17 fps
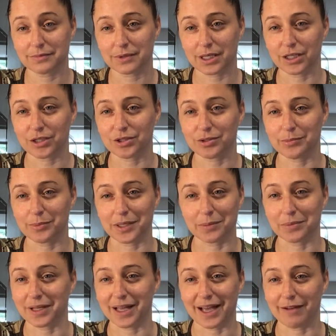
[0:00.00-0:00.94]
I should be
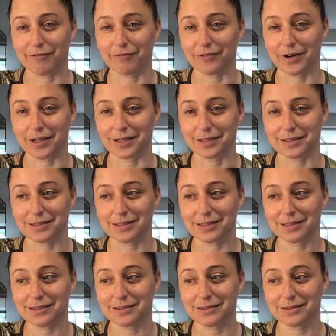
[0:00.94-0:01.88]
able to have friends
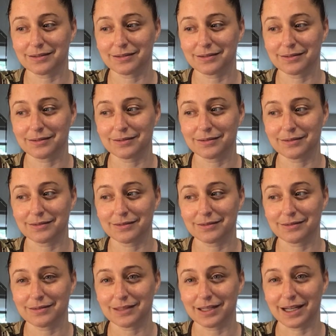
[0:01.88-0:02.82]

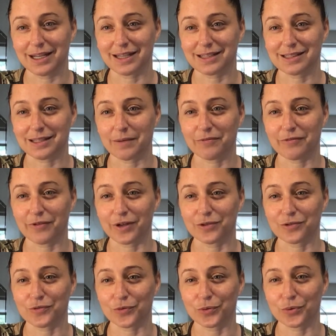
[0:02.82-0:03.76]
and accept
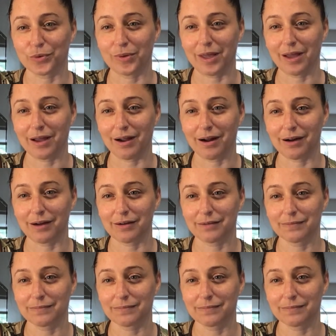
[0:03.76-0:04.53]
friends for who they are.